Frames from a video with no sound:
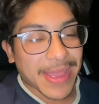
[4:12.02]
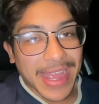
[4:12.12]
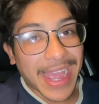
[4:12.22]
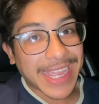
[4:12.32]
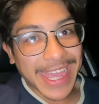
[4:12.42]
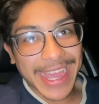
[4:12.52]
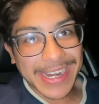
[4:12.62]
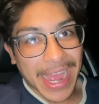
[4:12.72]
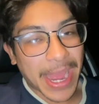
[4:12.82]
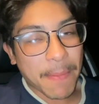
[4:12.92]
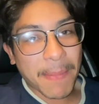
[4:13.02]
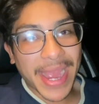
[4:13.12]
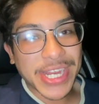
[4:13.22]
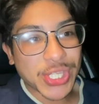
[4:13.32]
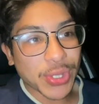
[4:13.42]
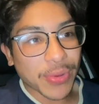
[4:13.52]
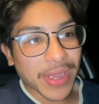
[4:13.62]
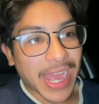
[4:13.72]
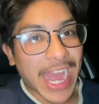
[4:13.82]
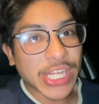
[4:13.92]
Again, uh, mind you,
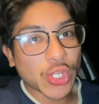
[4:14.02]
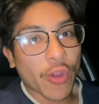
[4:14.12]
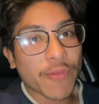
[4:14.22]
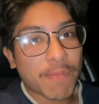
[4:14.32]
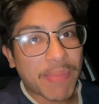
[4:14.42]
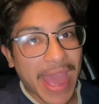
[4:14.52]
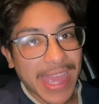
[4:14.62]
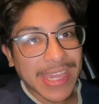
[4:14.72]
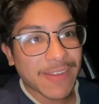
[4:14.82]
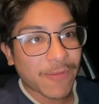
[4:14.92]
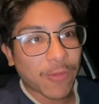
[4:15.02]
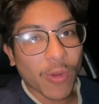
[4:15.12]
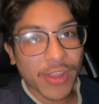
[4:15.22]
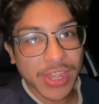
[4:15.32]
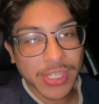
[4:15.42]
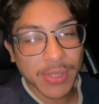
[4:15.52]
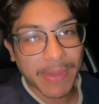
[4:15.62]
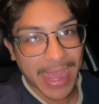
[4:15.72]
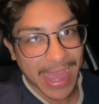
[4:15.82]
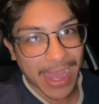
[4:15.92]
I drove back and forth to
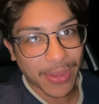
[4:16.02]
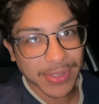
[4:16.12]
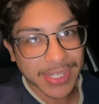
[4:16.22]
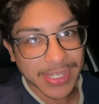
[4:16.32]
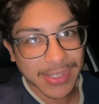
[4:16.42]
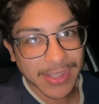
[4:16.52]
my house